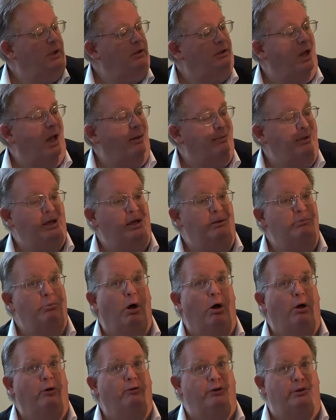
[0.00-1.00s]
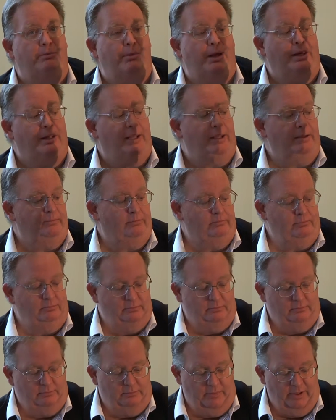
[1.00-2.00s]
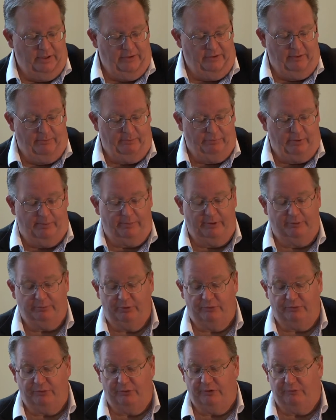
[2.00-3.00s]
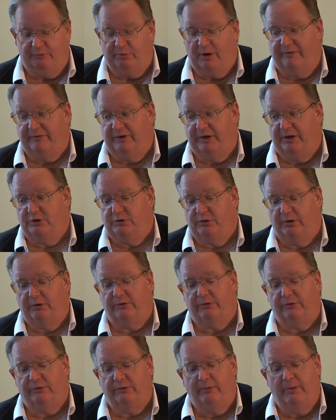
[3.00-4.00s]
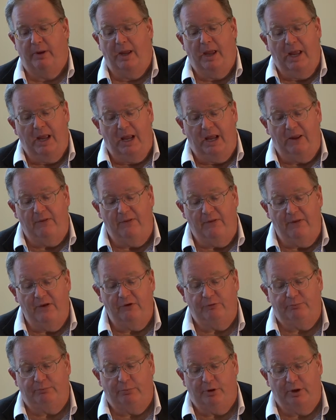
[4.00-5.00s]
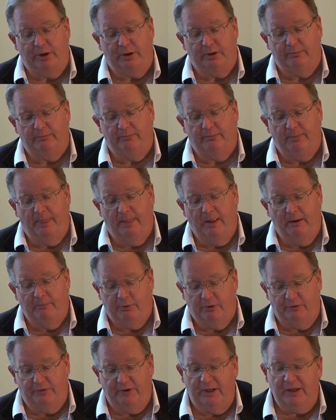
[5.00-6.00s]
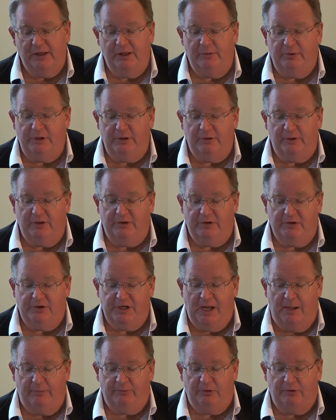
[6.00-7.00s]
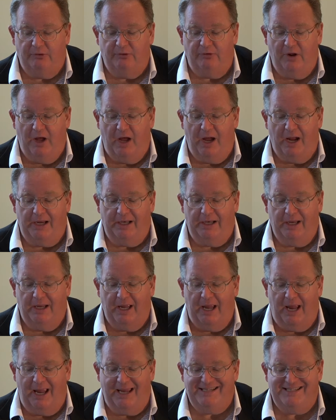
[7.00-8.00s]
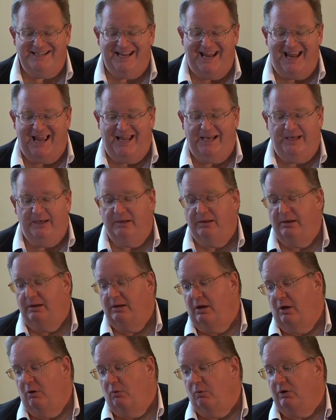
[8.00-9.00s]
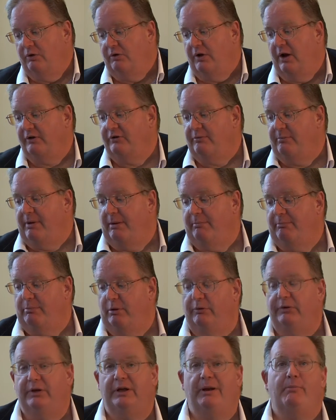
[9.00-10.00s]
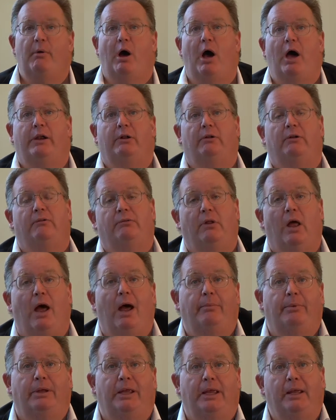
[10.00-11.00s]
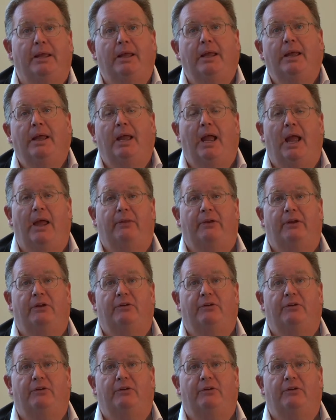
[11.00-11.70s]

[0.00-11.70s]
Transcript: Lobbying and Policymaking, the Public Pursuit of Private Interests. In this book, particularly when you get to chapters 9 and 10, where it talks about building a model of lobbying and the